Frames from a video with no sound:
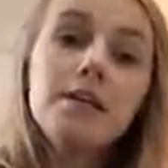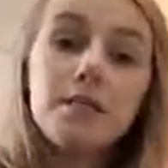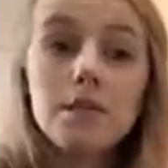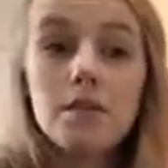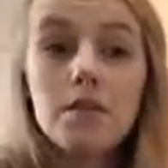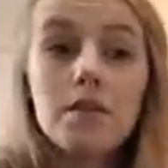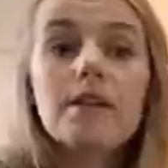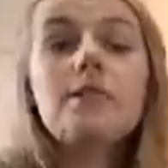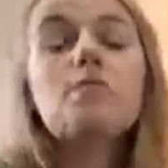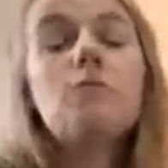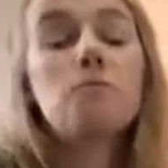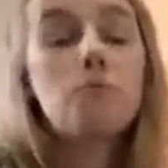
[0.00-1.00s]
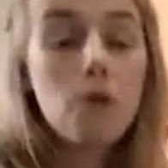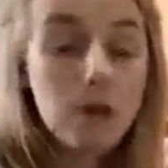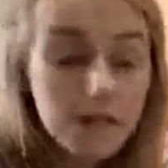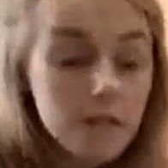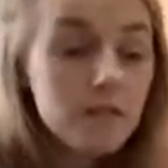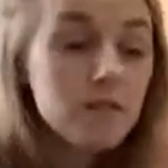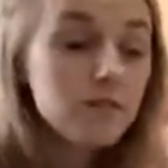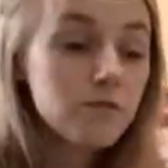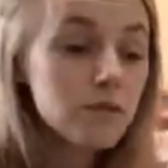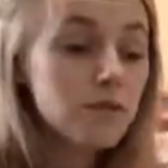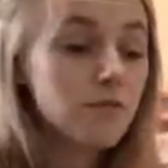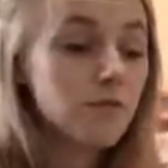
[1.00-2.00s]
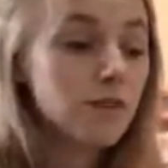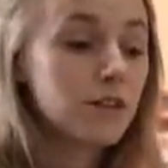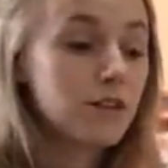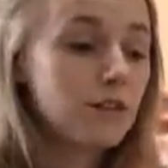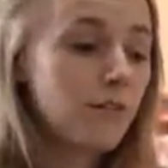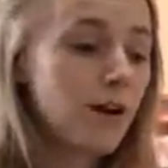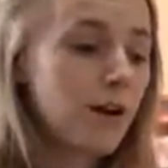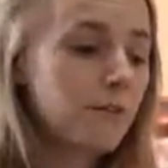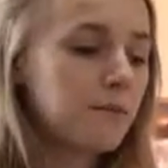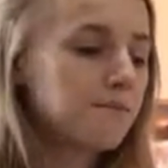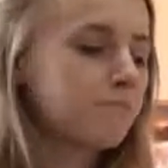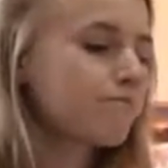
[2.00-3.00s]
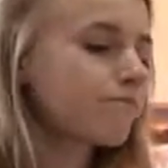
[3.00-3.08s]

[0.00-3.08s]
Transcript: So there is one solution for this problem.